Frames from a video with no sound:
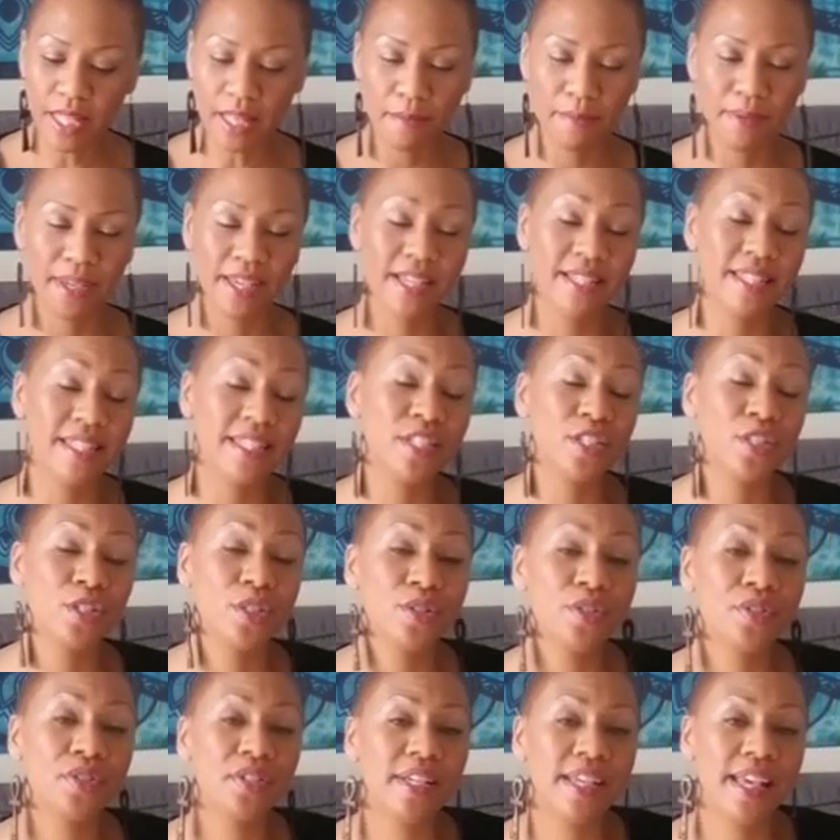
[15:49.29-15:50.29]
Because it's
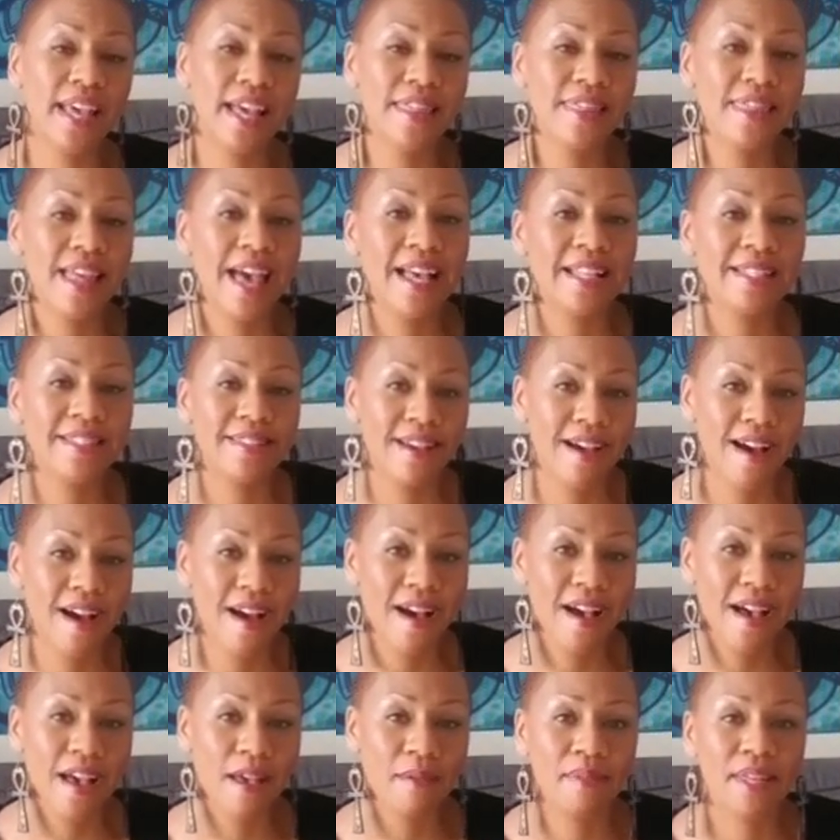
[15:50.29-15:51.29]
usually at that
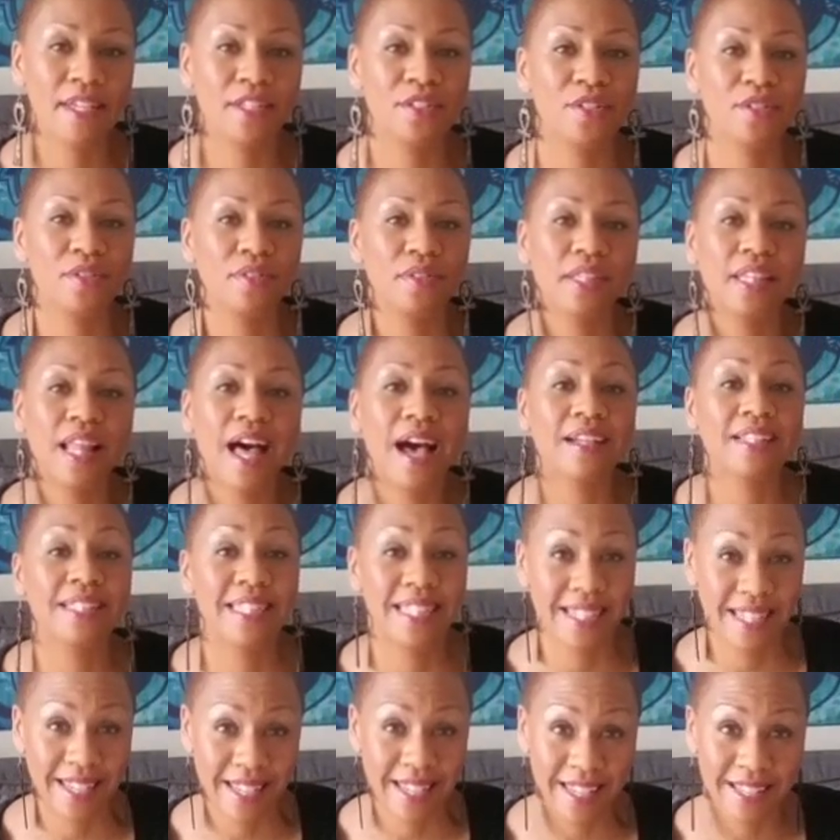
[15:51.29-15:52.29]
time that you locked
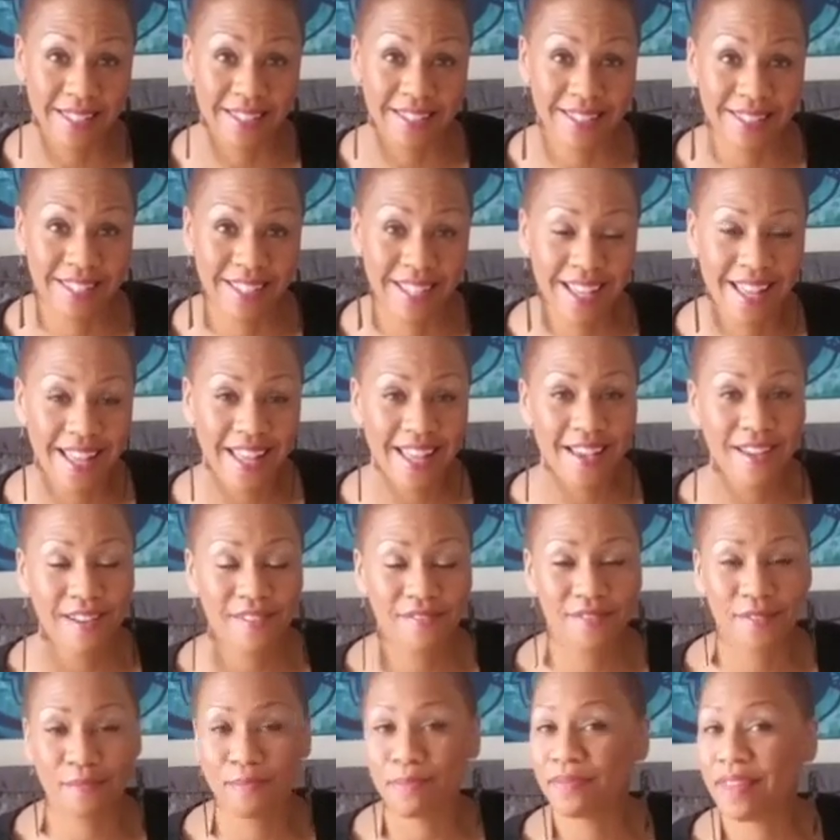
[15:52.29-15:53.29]
it in
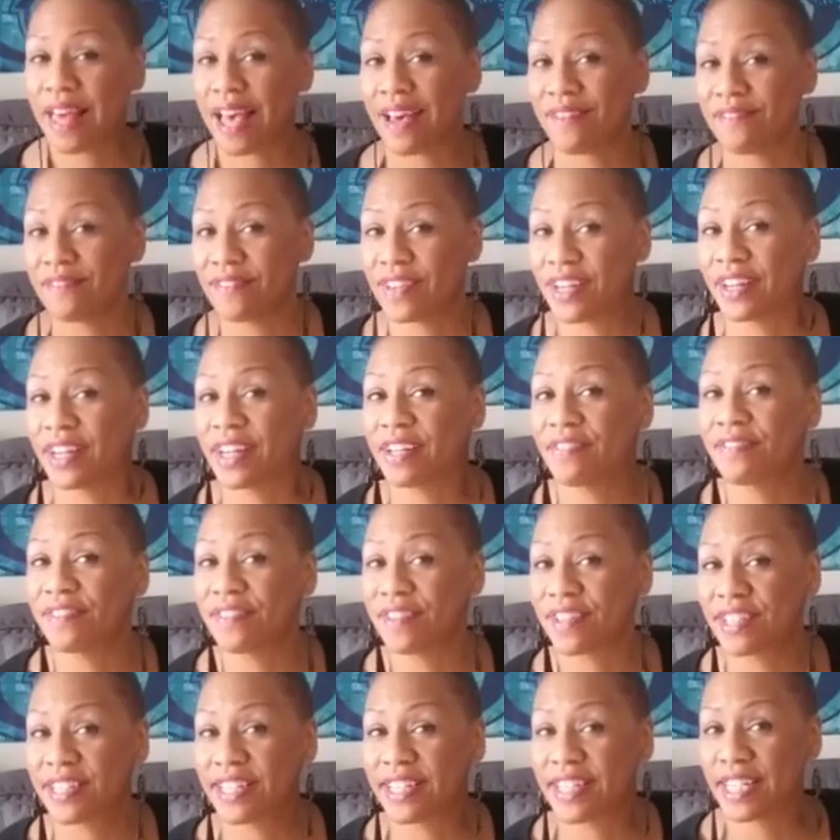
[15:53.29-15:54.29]
from that very
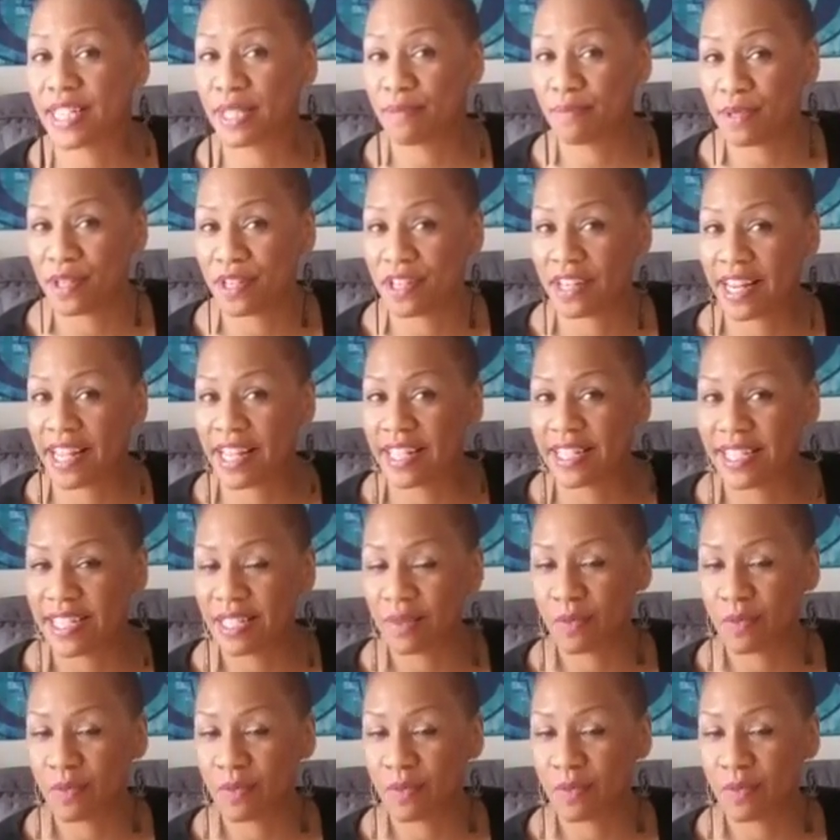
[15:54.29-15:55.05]
first experience.